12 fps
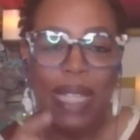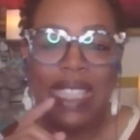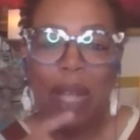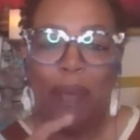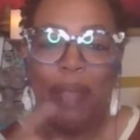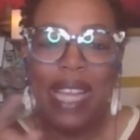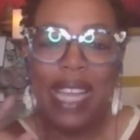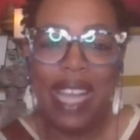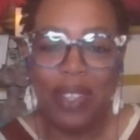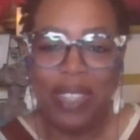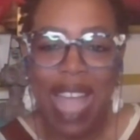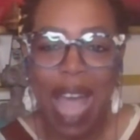But something
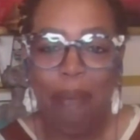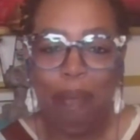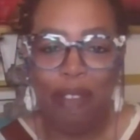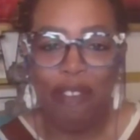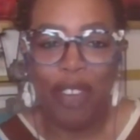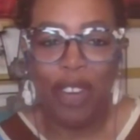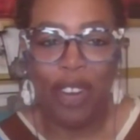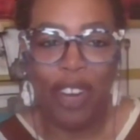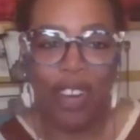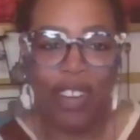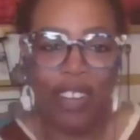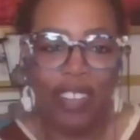else happened for
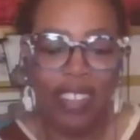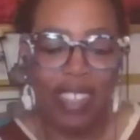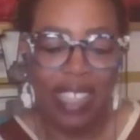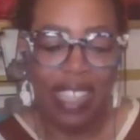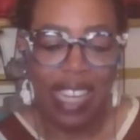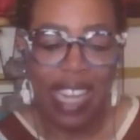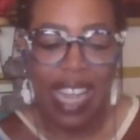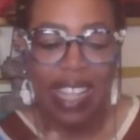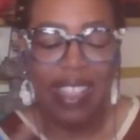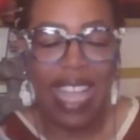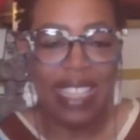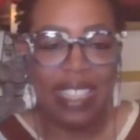her
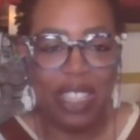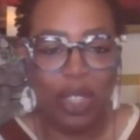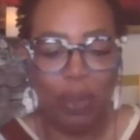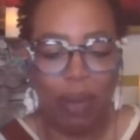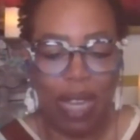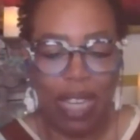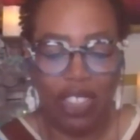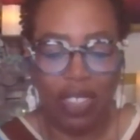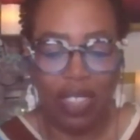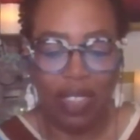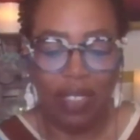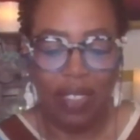in that
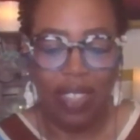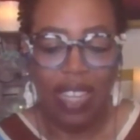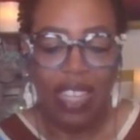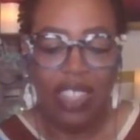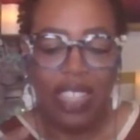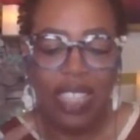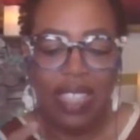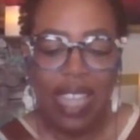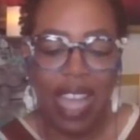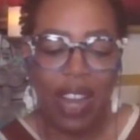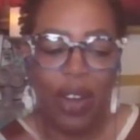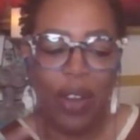situation. She
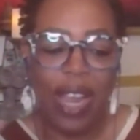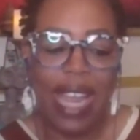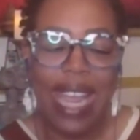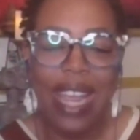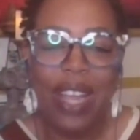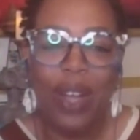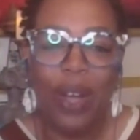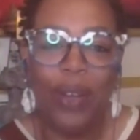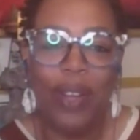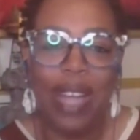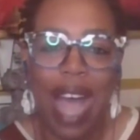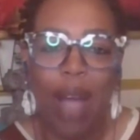said her
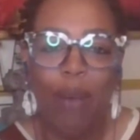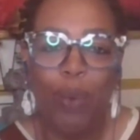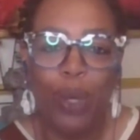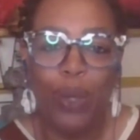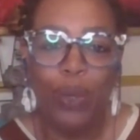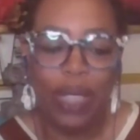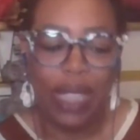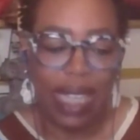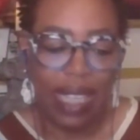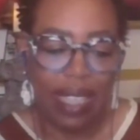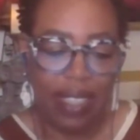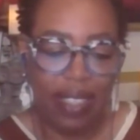ego got
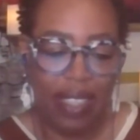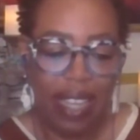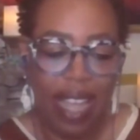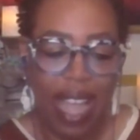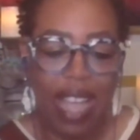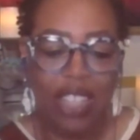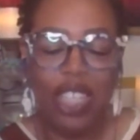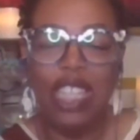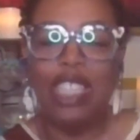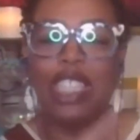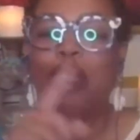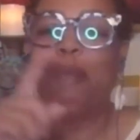wounded and
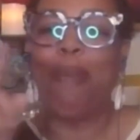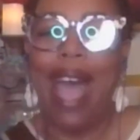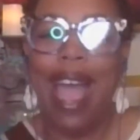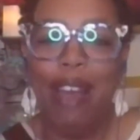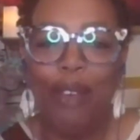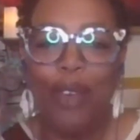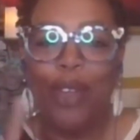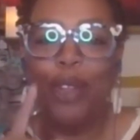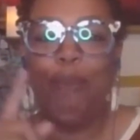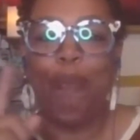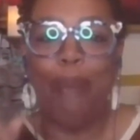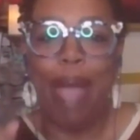she
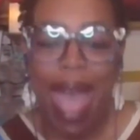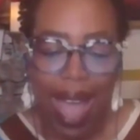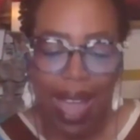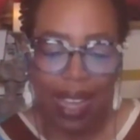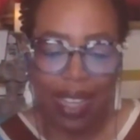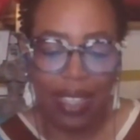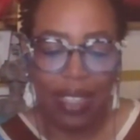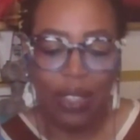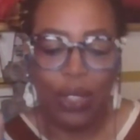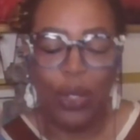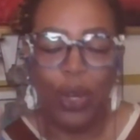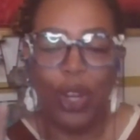spiraled back
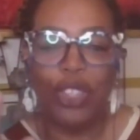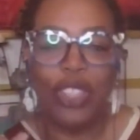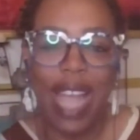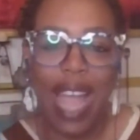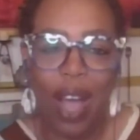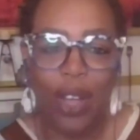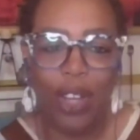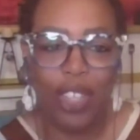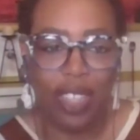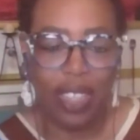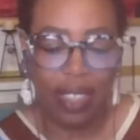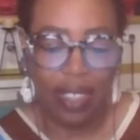to her
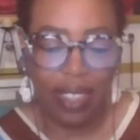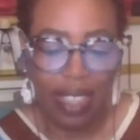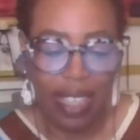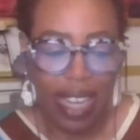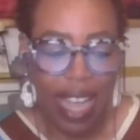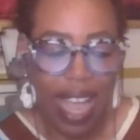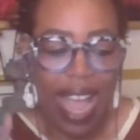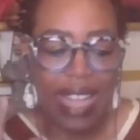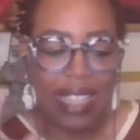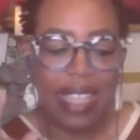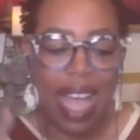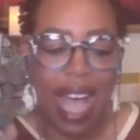childhood
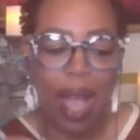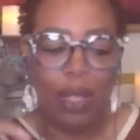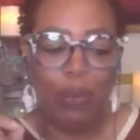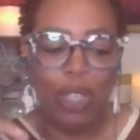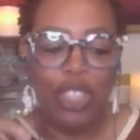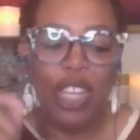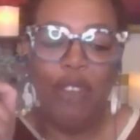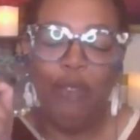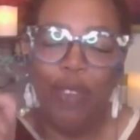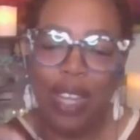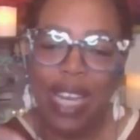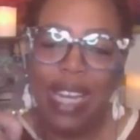at times when
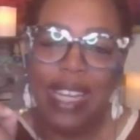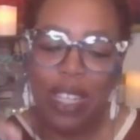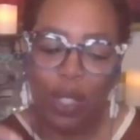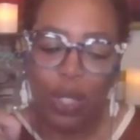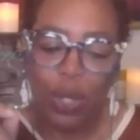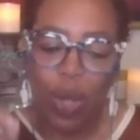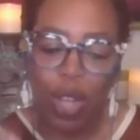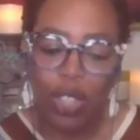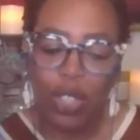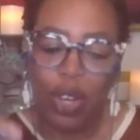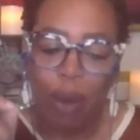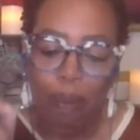she really needed to
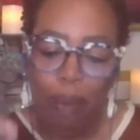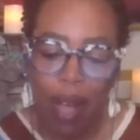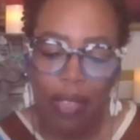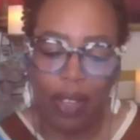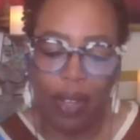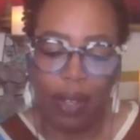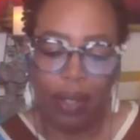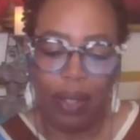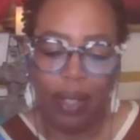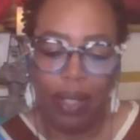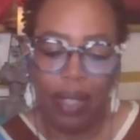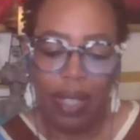talk to her mother
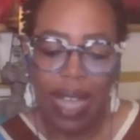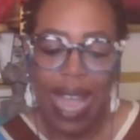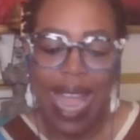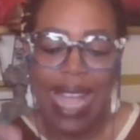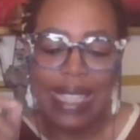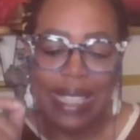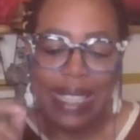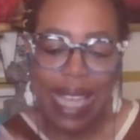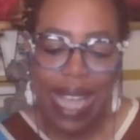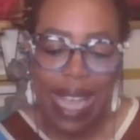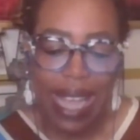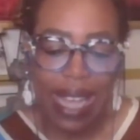and